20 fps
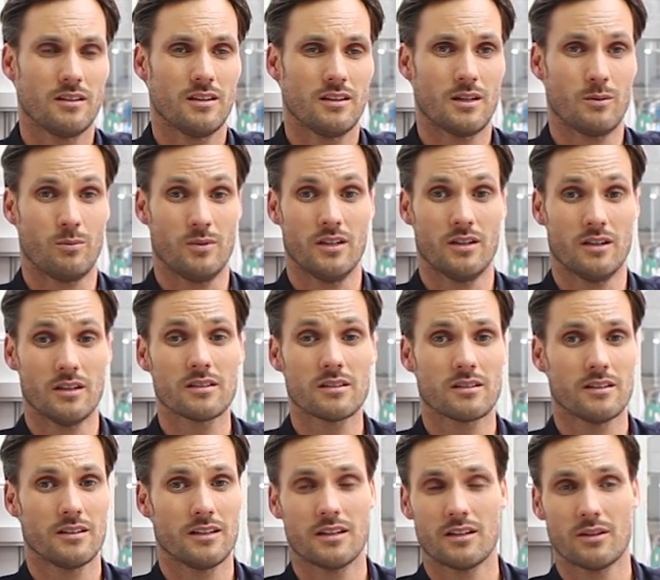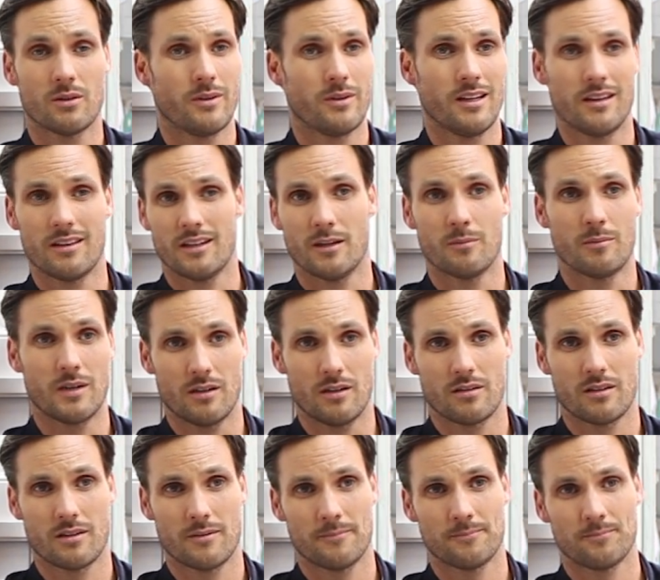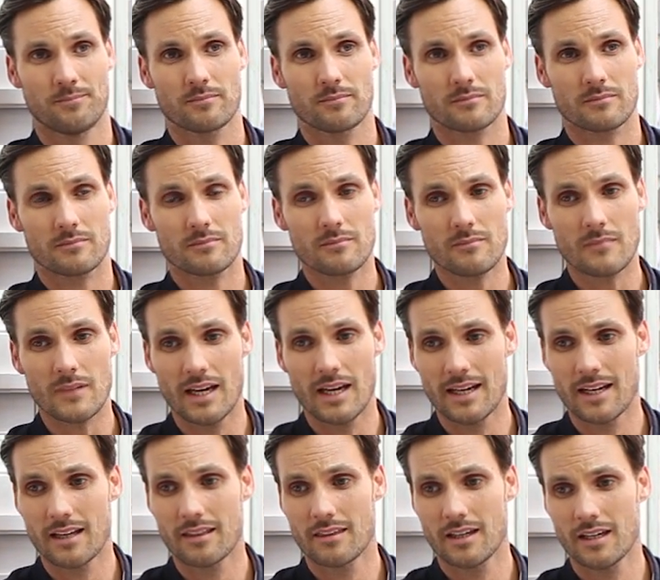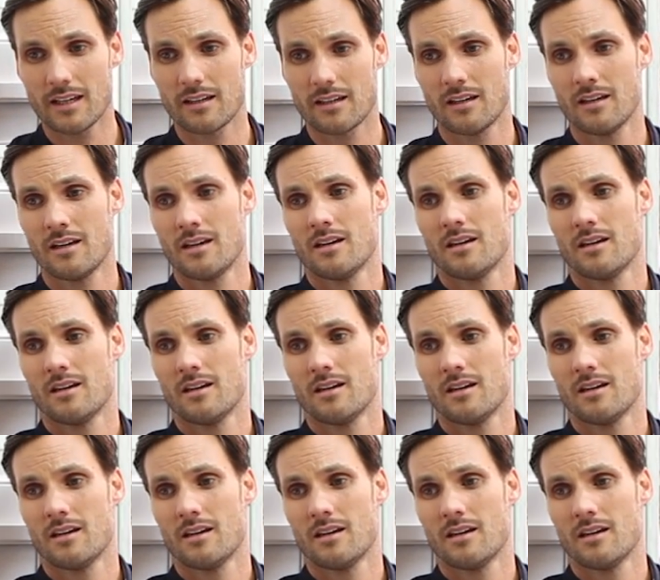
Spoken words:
that we honestly didn't know anything about. And I think